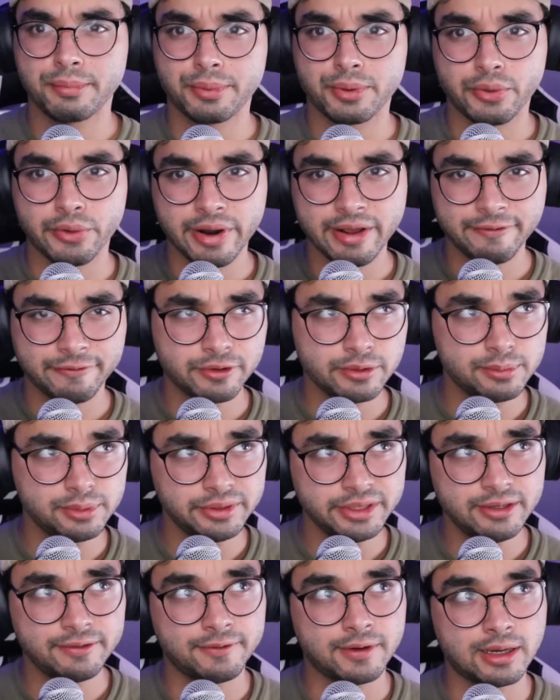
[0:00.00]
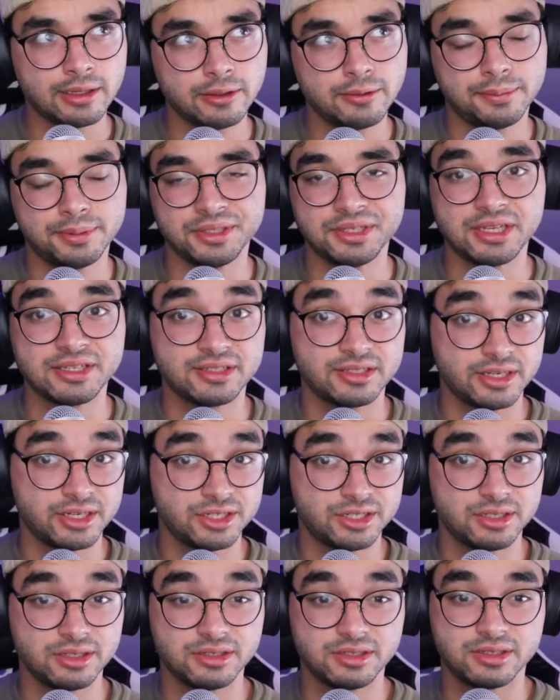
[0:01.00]
Preferably follow
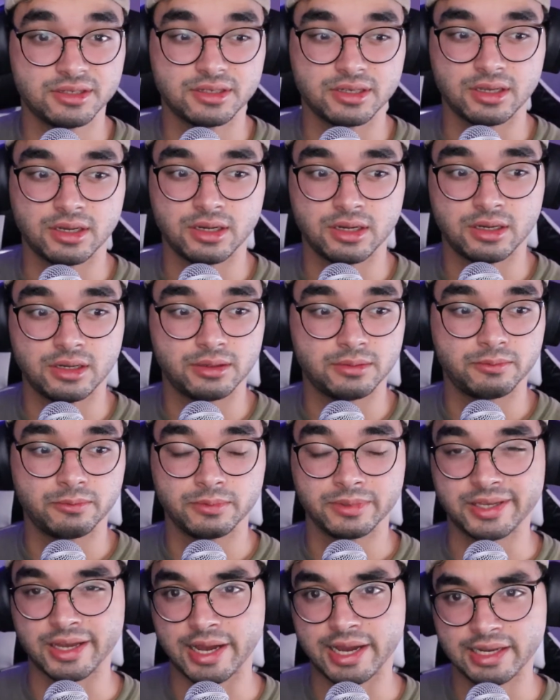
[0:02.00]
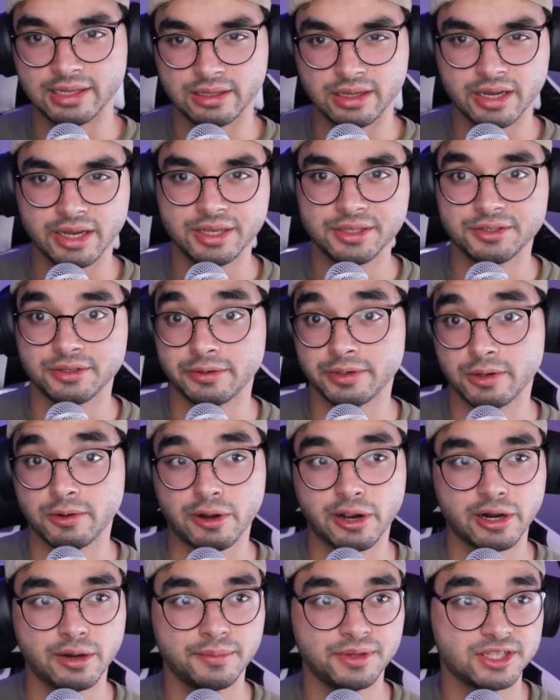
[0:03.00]
PlayStation's uh, guidelines or
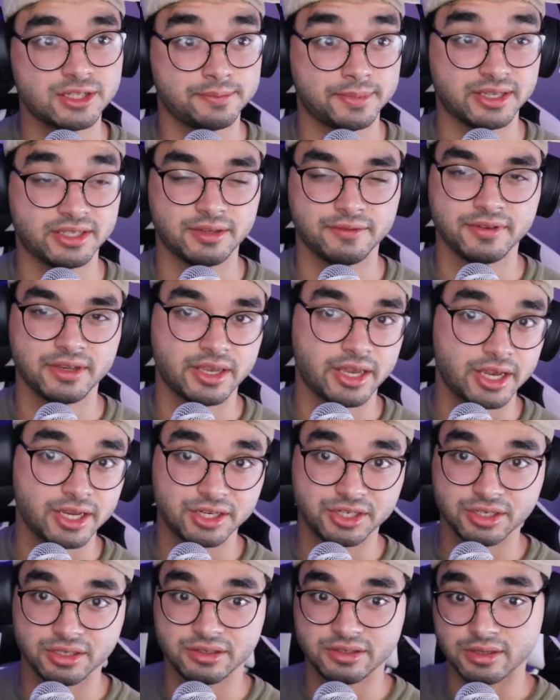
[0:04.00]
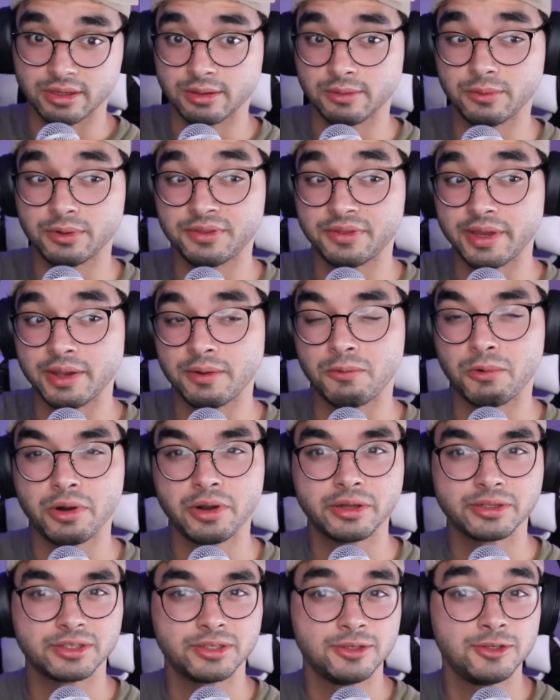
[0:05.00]
requirements, specifications on what they want
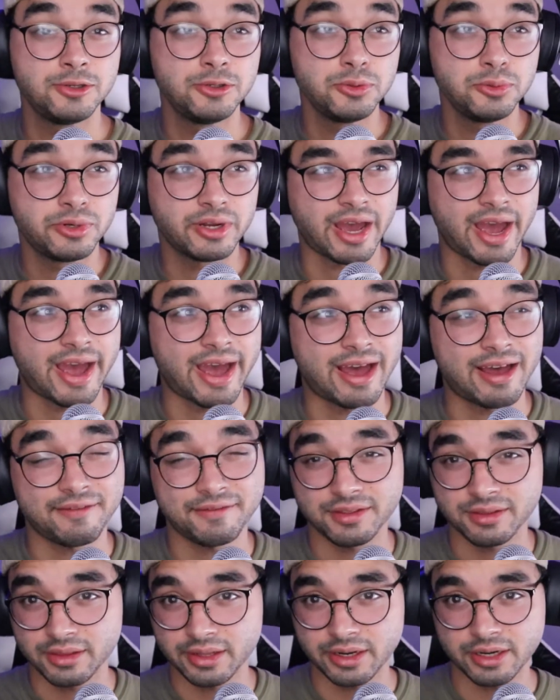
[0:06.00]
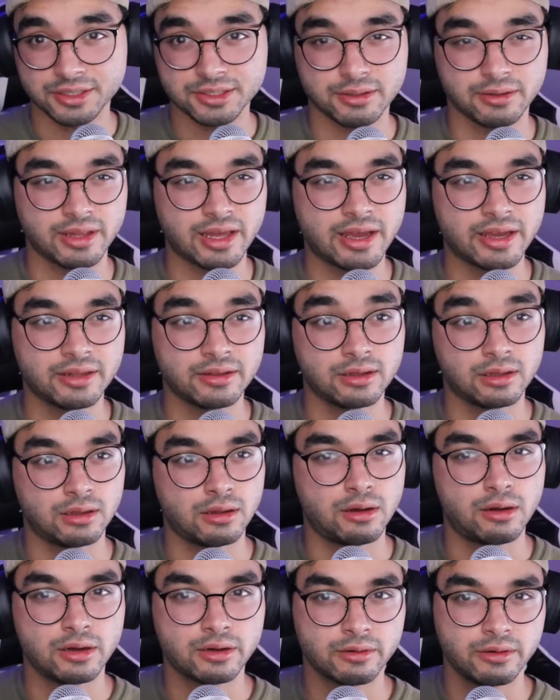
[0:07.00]
you to have in there, so that in the
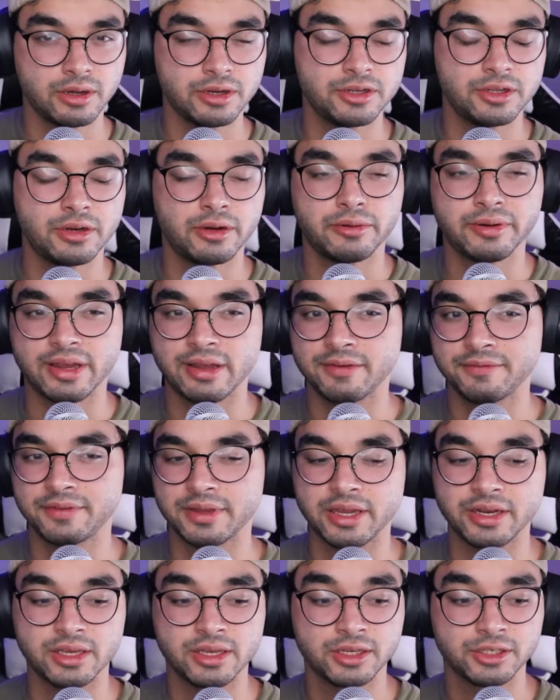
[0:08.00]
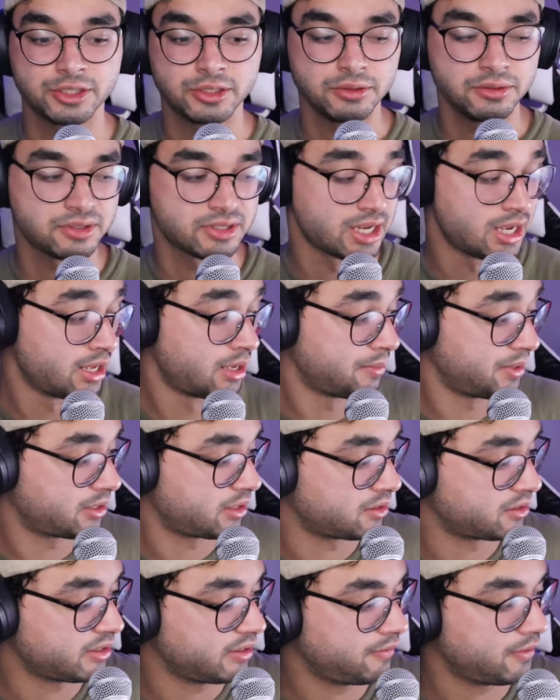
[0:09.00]
long run you don't have any issues,
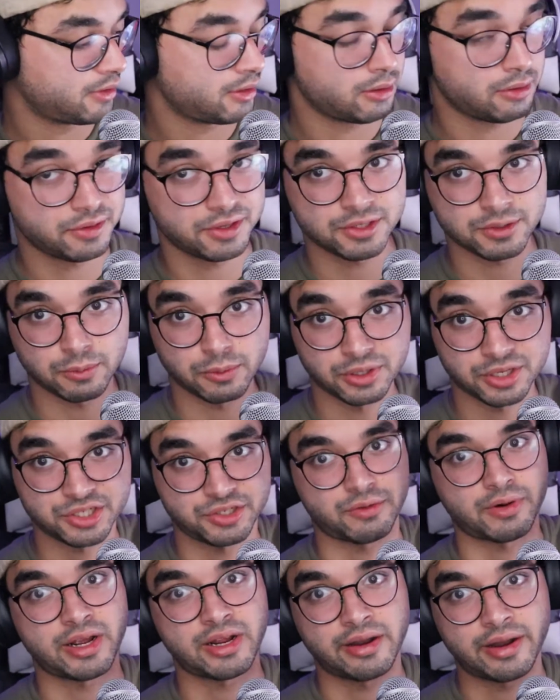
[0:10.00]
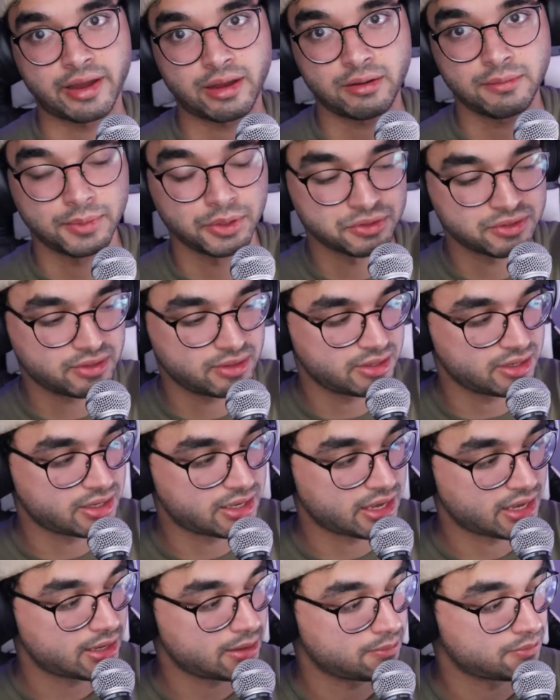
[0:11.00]
because even though this works right now, most of the
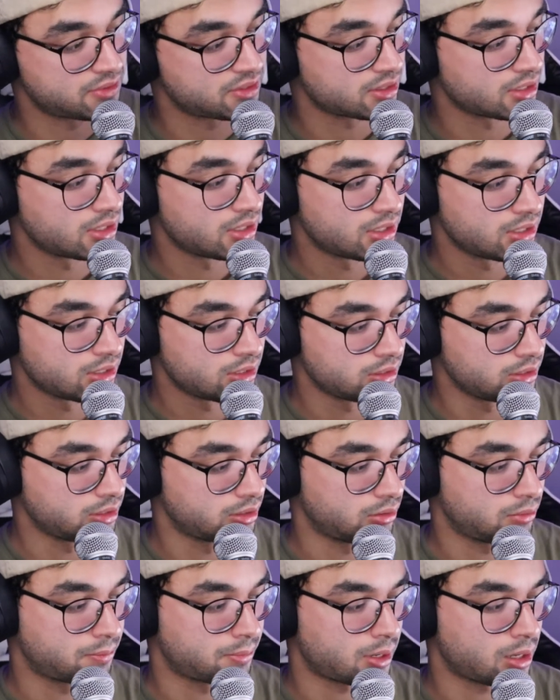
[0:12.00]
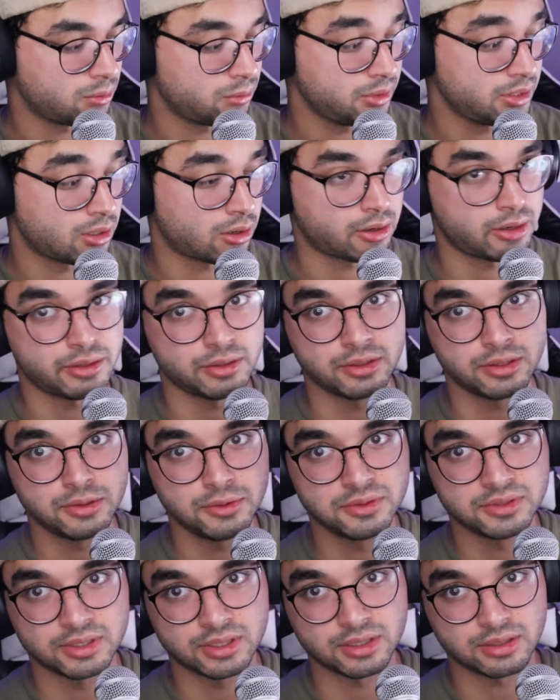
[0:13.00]
games, you know, probably aren't
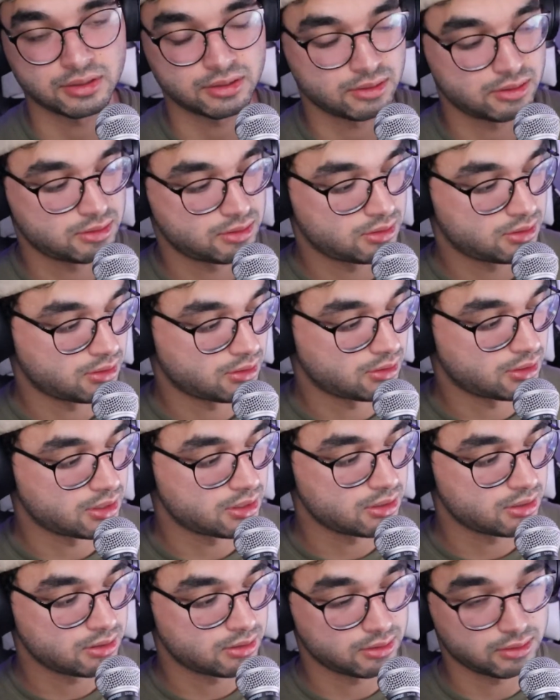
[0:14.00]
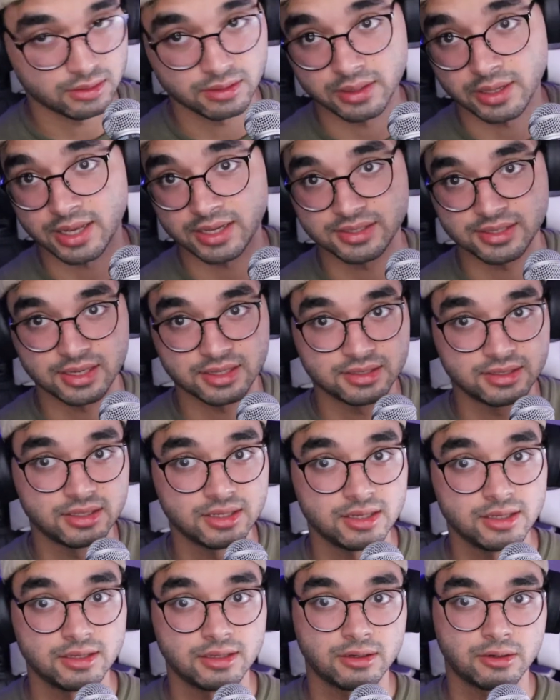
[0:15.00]
using the S S
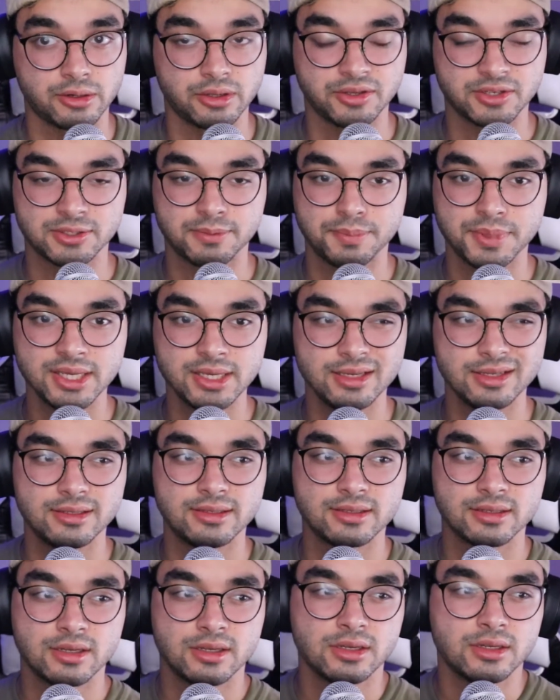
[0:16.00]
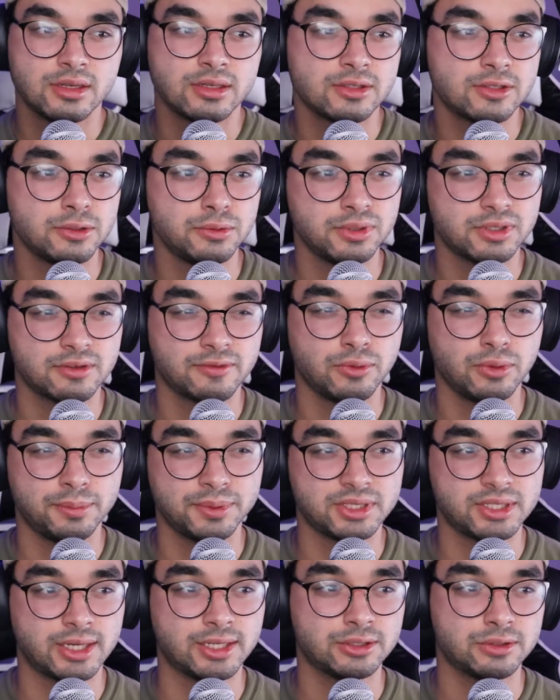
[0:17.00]
D or the speeds to its full
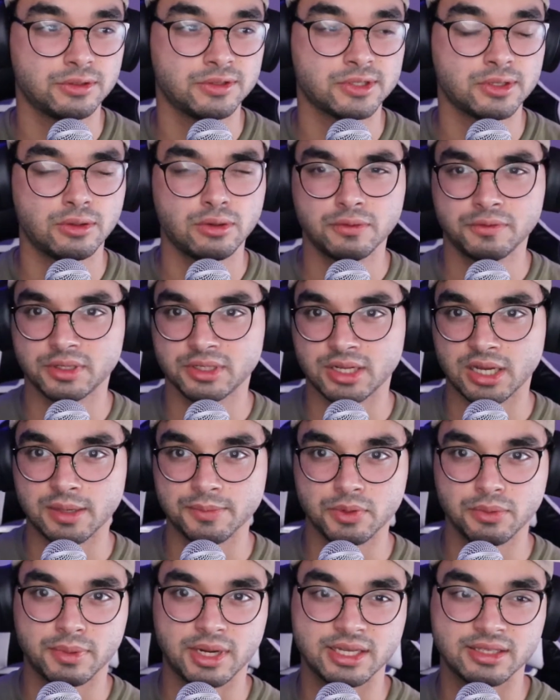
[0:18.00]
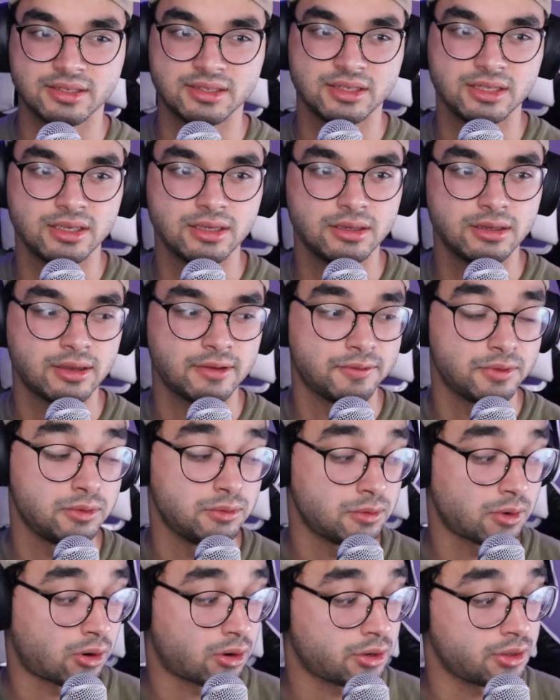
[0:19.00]
potential. So over time you might see, if
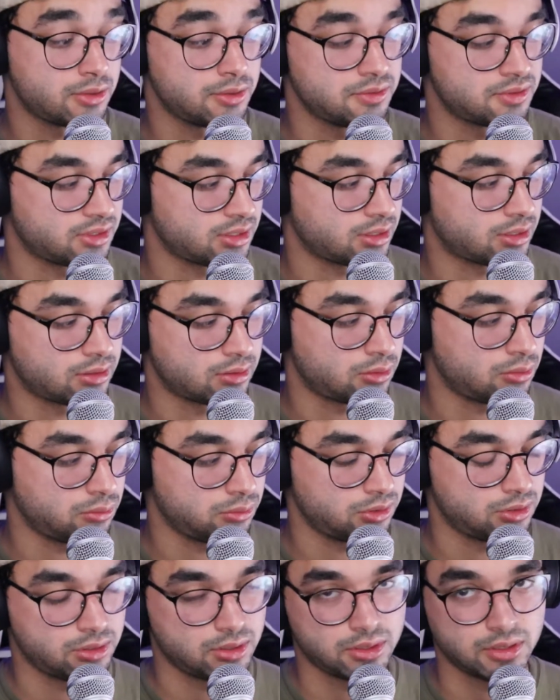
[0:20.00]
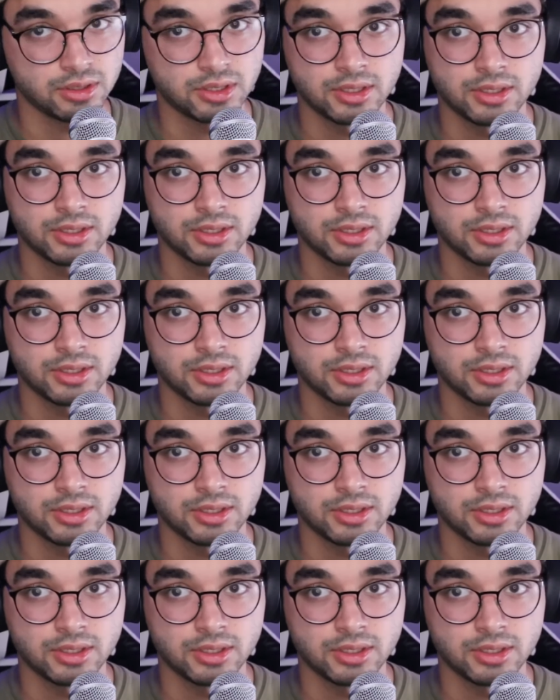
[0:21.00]
you are using an older